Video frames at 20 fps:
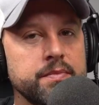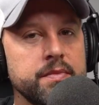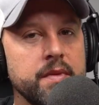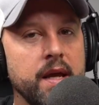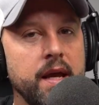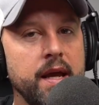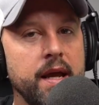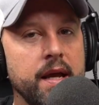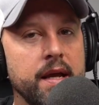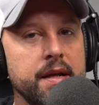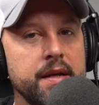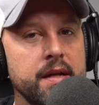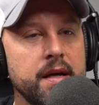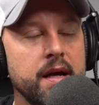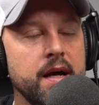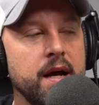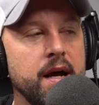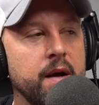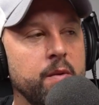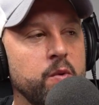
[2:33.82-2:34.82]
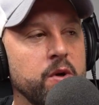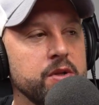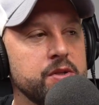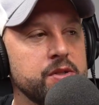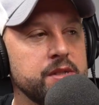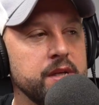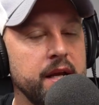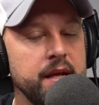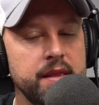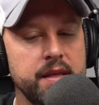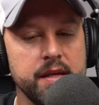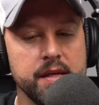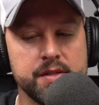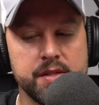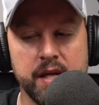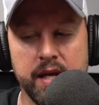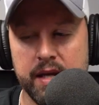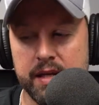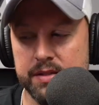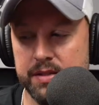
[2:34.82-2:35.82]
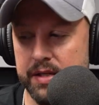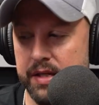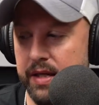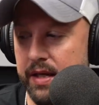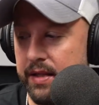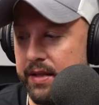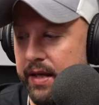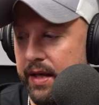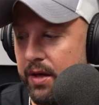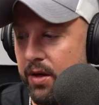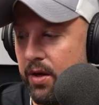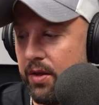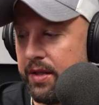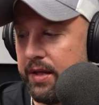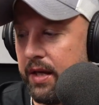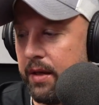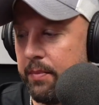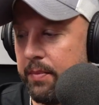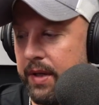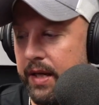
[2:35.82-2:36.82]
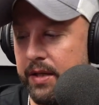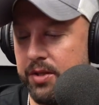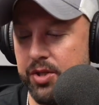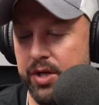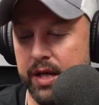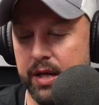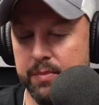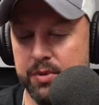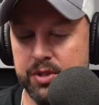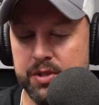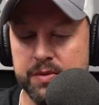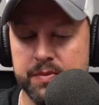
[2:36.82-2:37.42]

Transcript: And uh, I will say this, as again, they are the NBA champs.